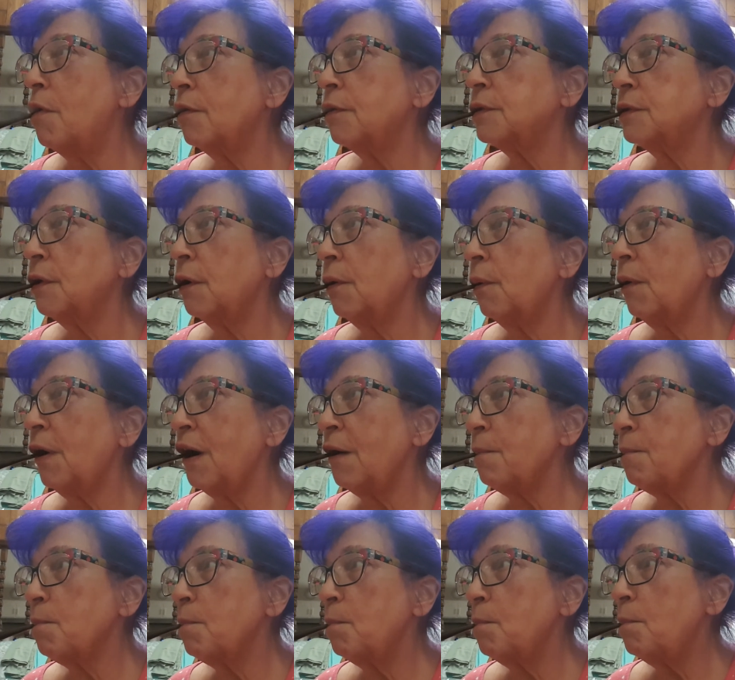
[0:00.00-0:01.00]
So,
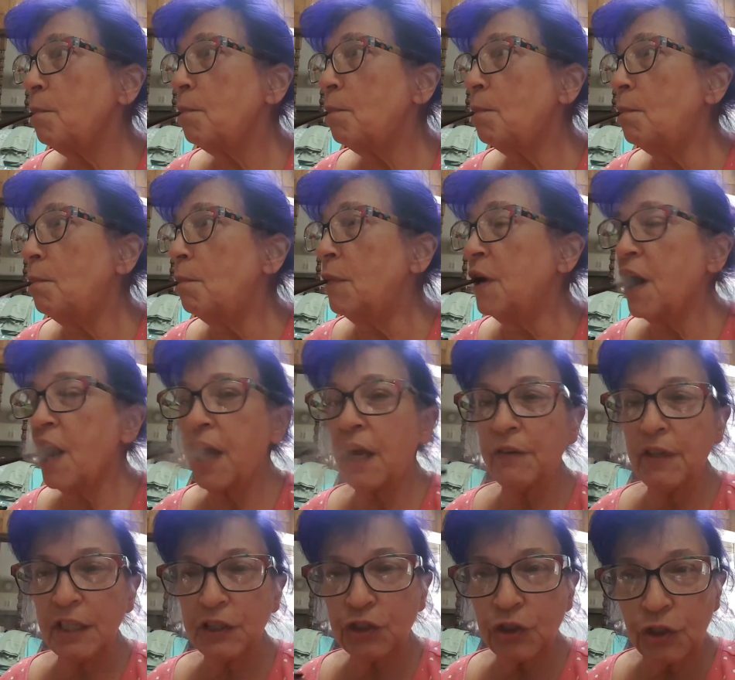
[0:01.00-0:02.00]

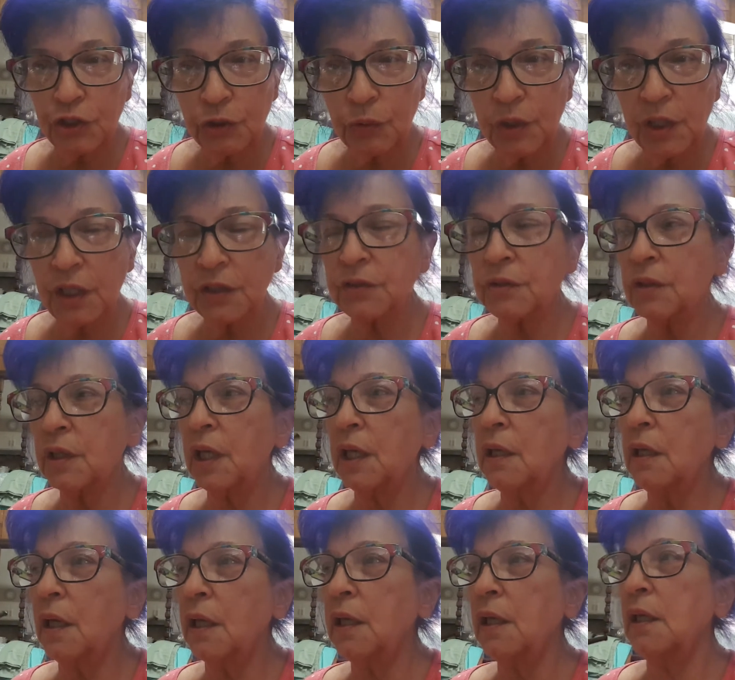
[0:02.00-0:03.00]
Kevin had surgery
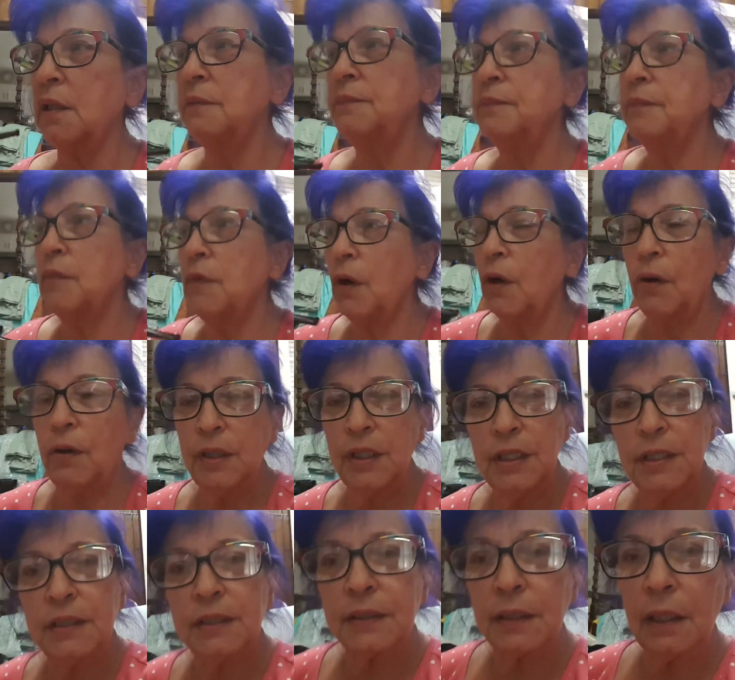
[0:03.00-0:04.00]
yesterday, again, on
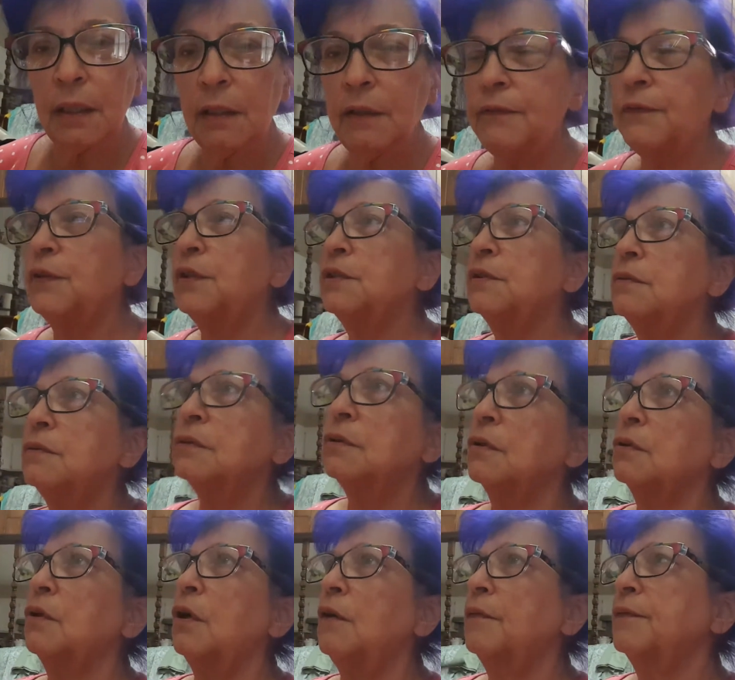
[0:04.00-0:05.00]
his foot,
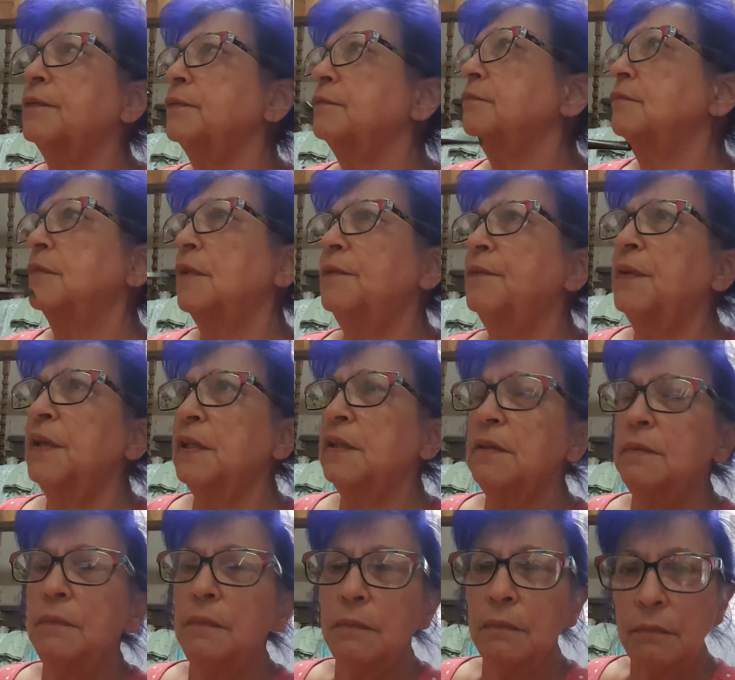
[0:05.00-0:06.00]
took off the
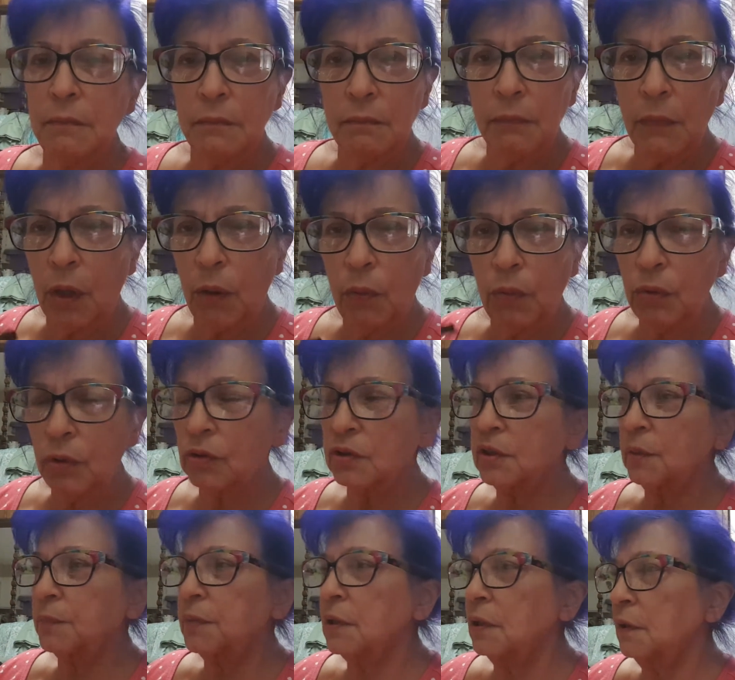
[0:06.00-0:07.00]
fifth bone or
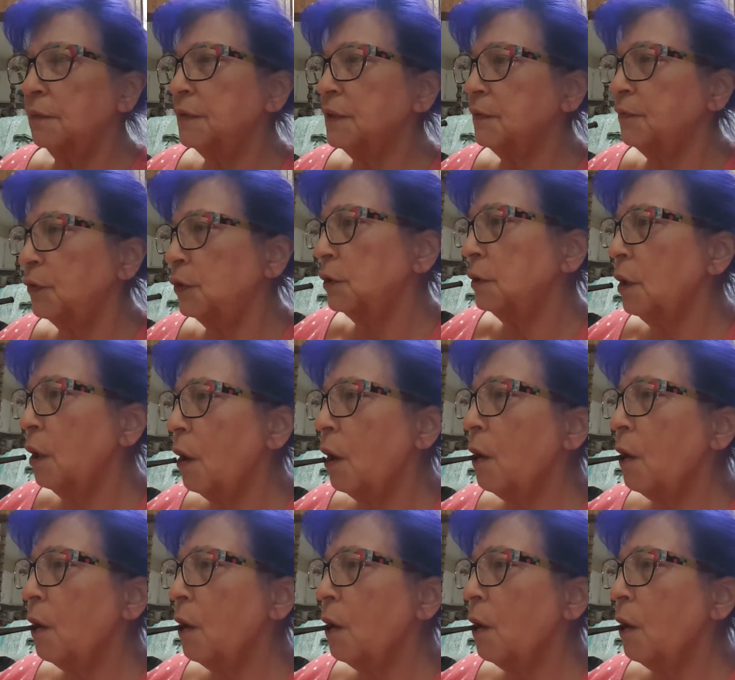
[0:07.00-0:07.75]
something of his foot.